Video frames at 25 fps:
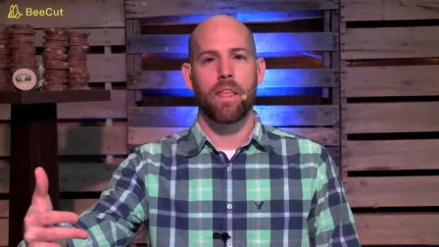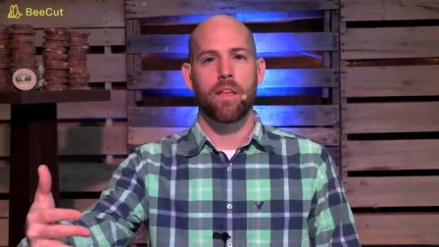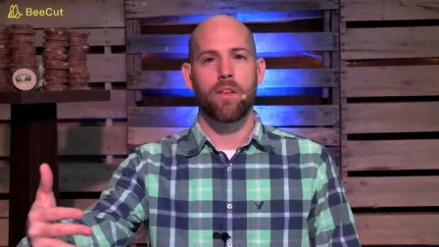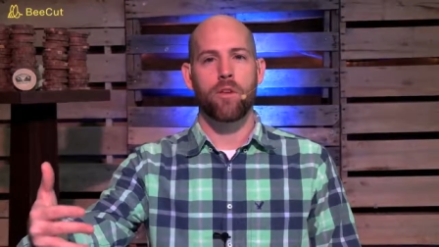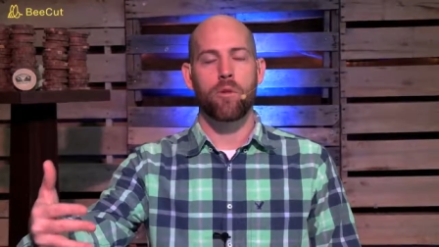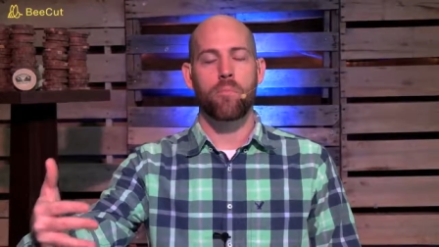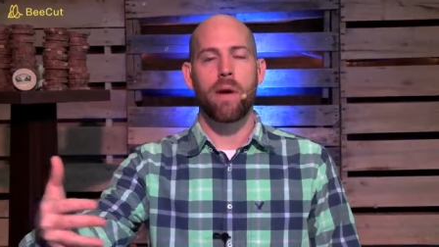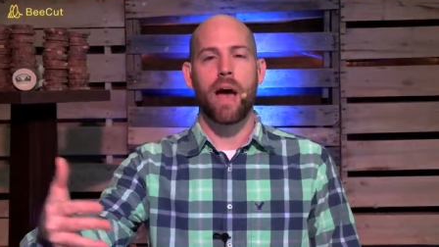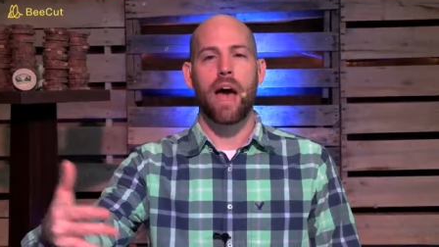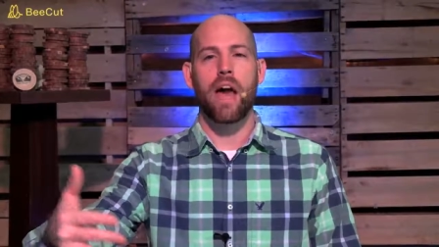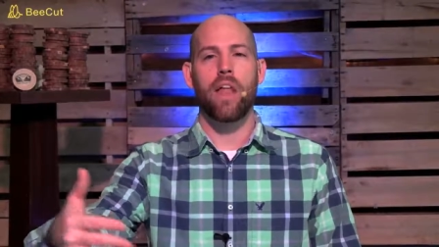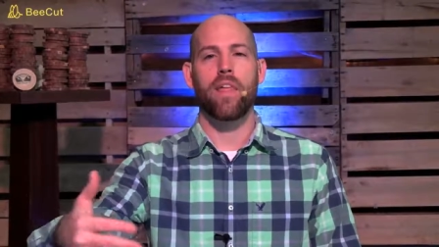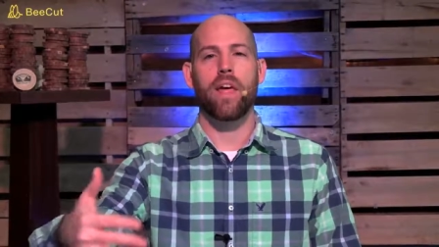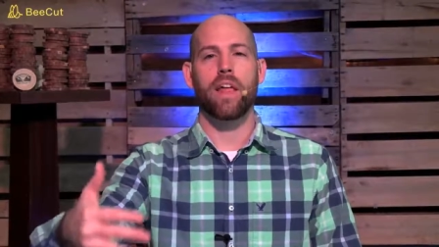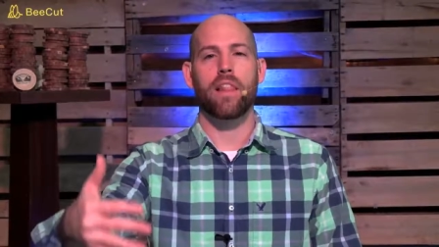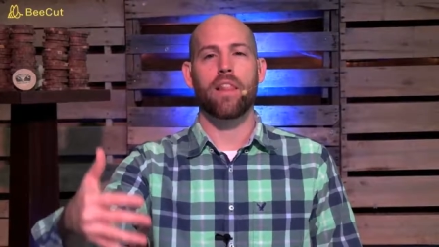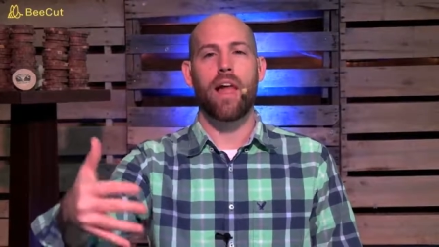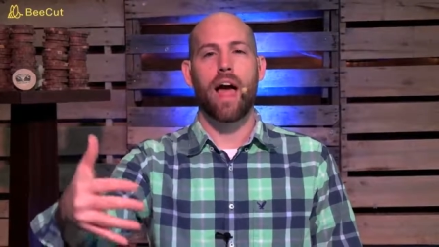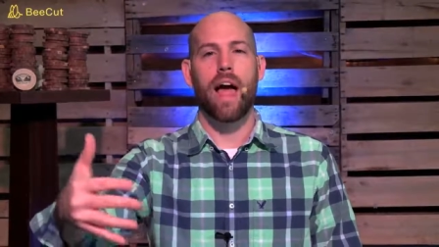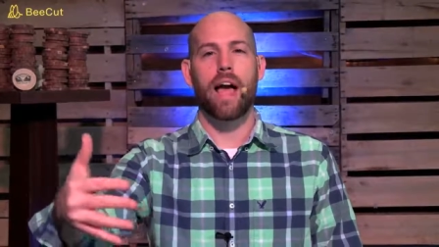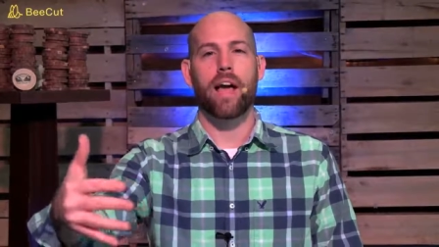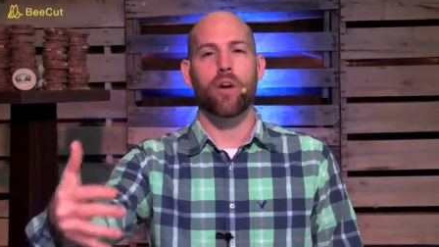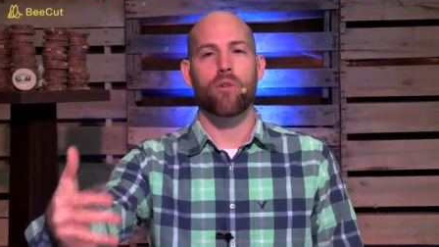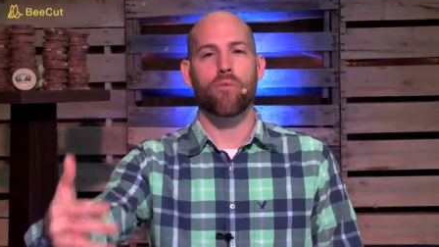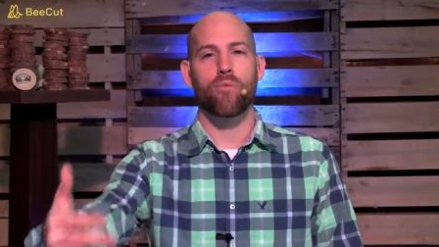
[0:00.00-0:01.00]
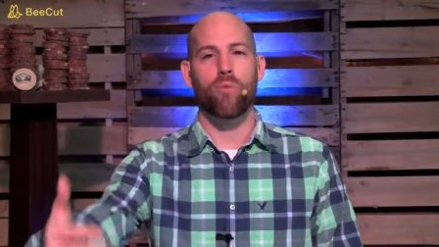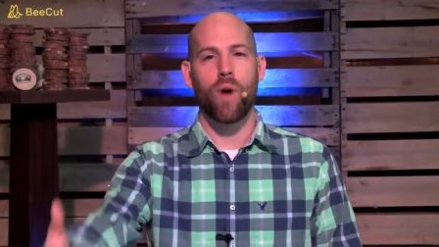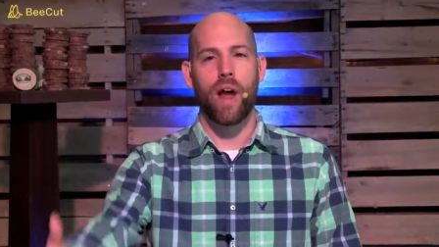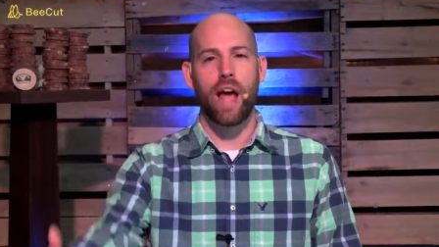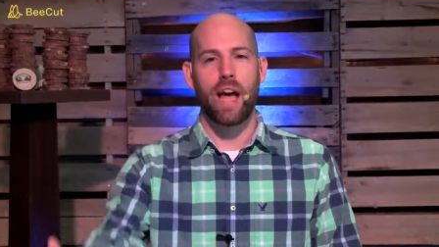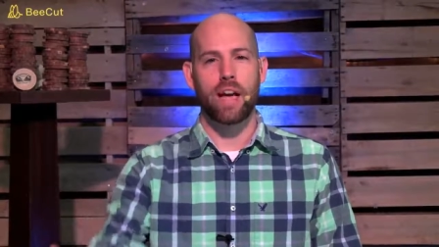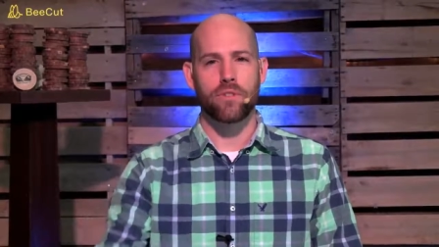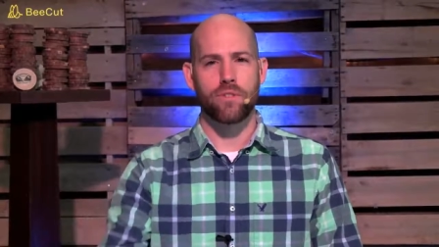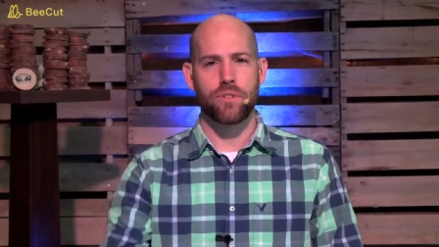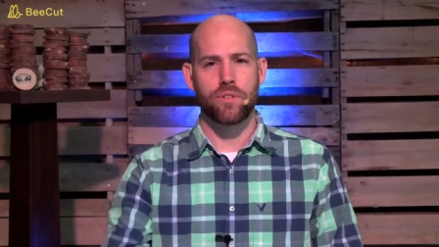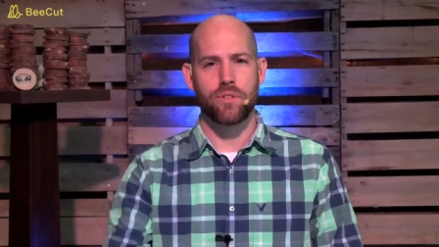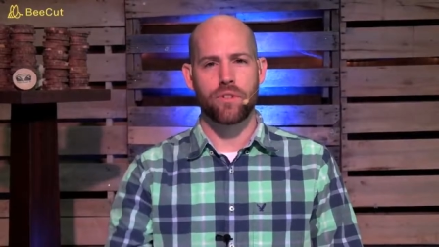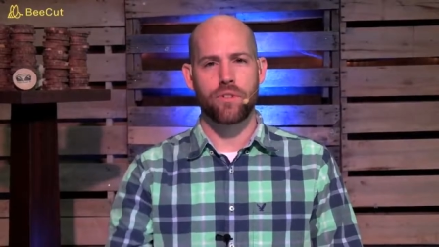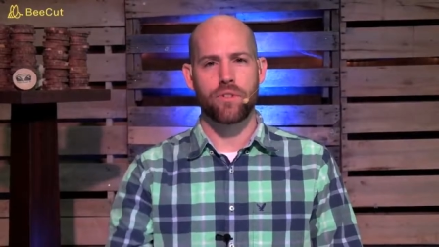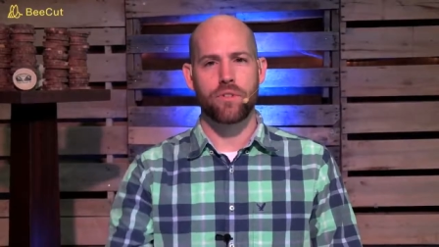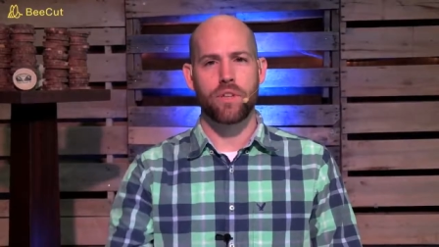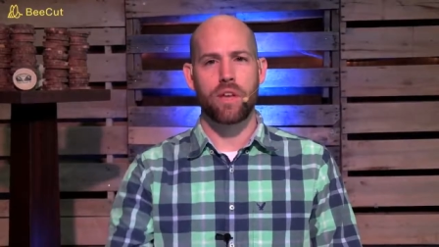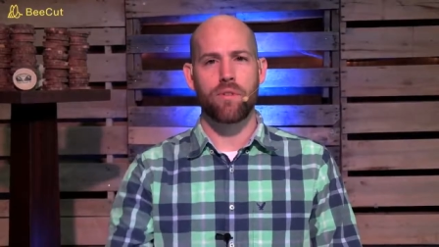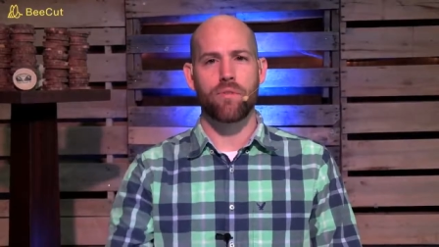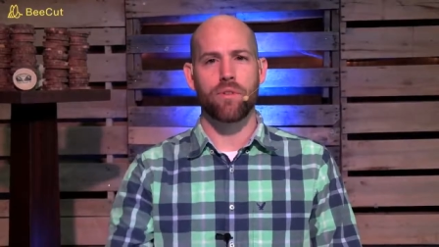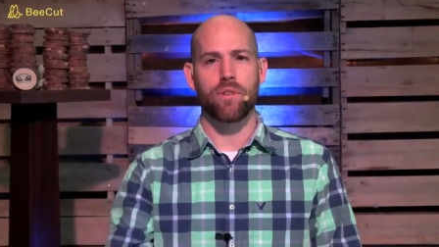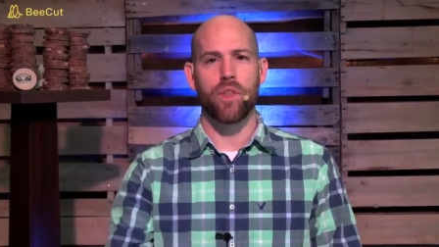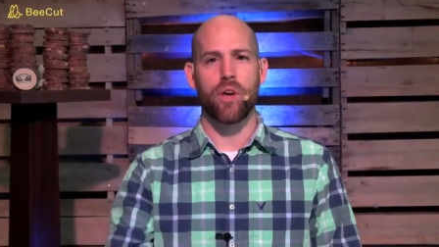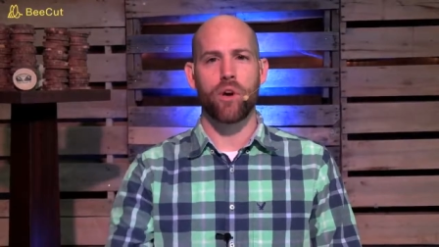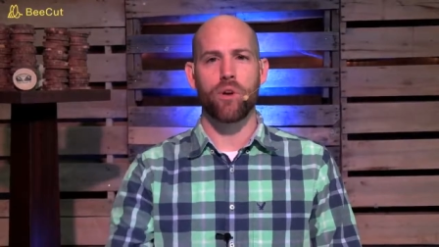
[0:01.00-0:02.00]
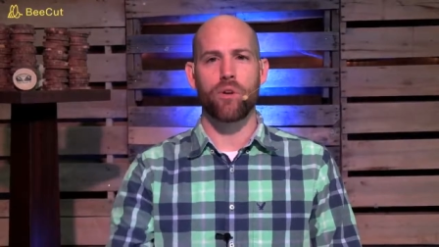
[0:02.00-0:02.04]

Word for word: You battle that lack of rest, even though